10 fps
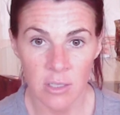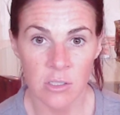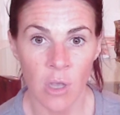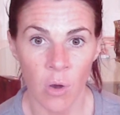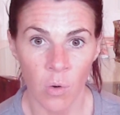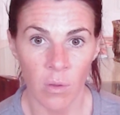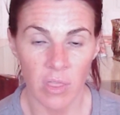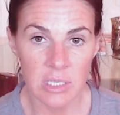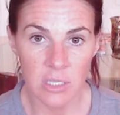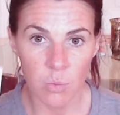So
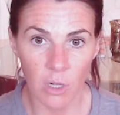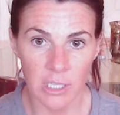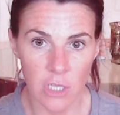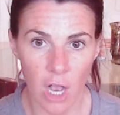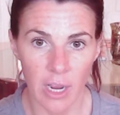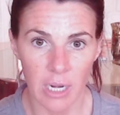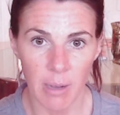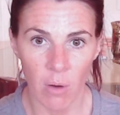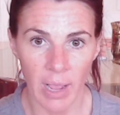this is really talking about,